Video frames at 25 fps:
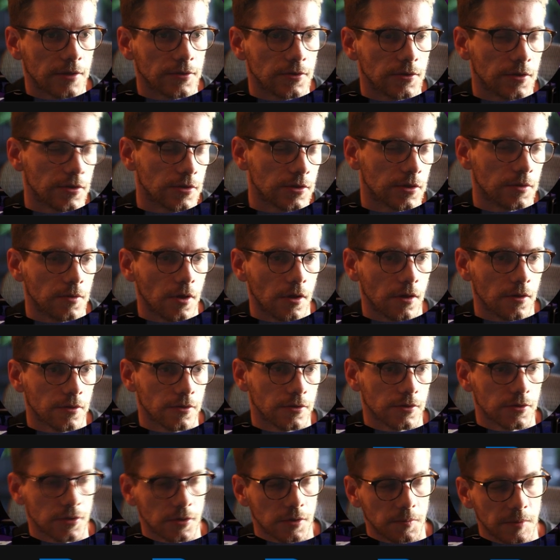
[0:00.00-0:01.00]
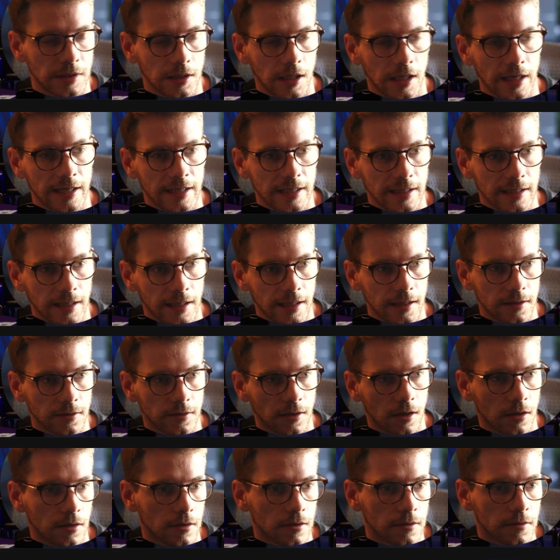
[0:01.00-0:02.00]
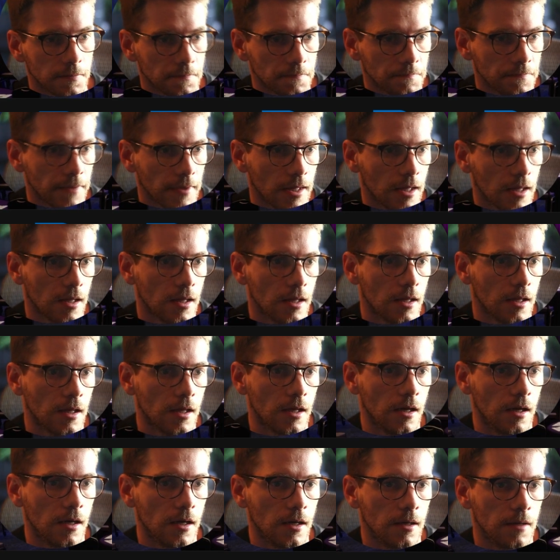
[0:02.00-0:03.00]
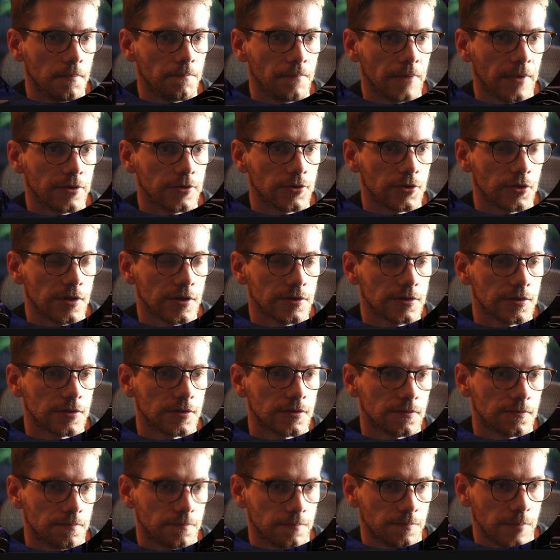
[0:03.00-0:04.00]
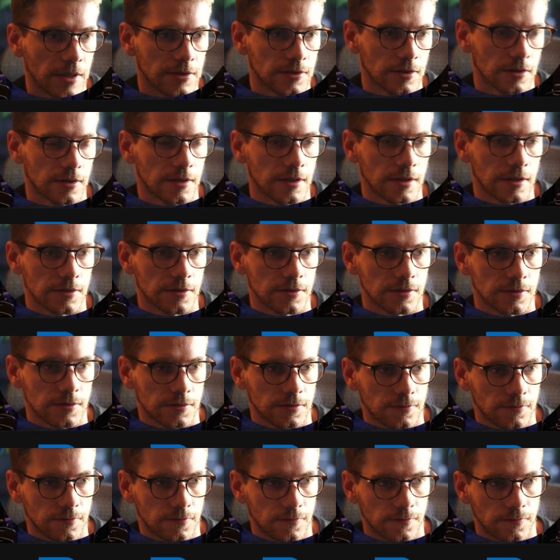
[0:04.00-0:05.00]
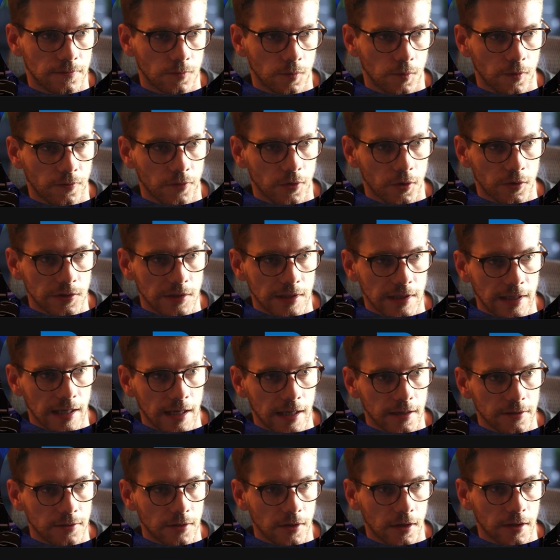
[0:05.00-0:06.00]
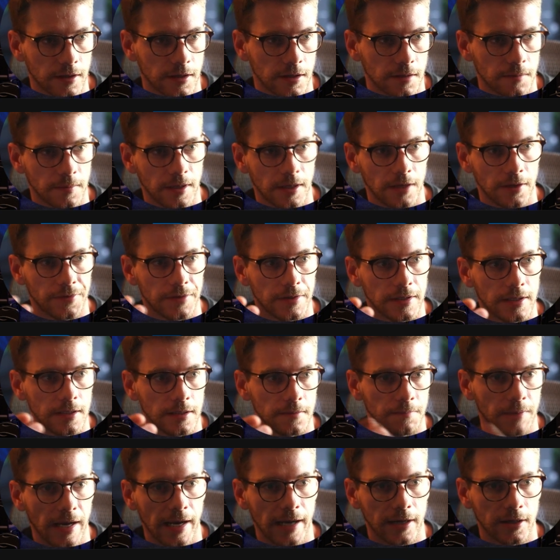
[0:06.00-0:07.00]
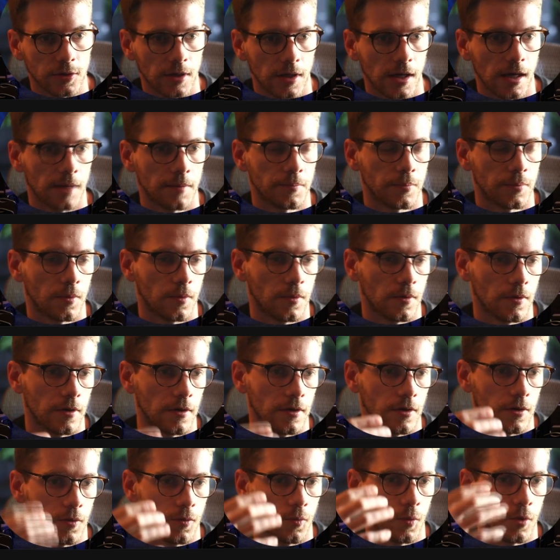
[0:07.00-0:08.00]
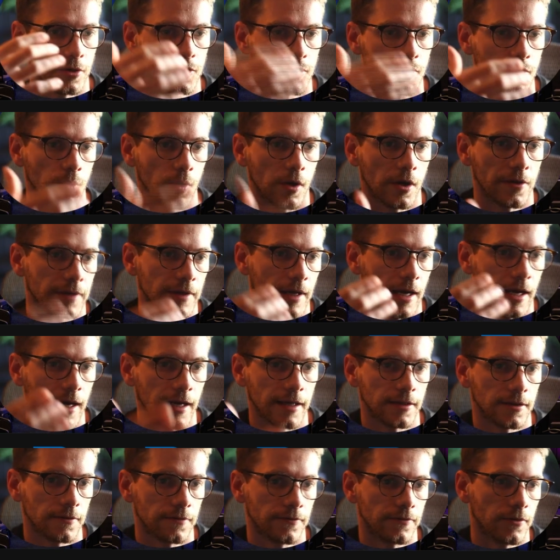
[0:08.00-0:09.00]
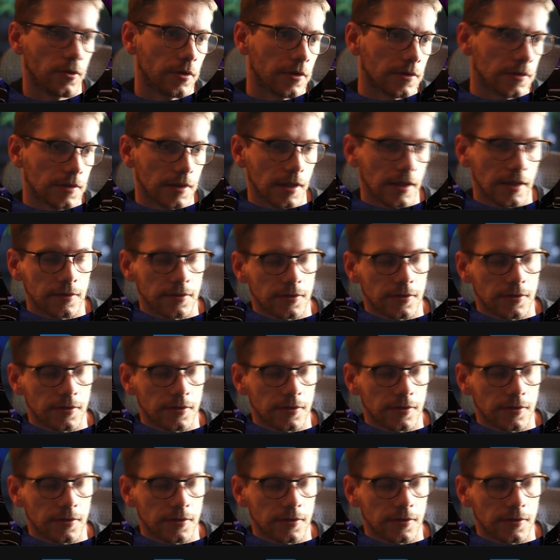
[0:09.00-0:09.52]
So this could be lighting and color. And so this basically is, we're focusing on talking about the backdrop or what you want the eye to focus on.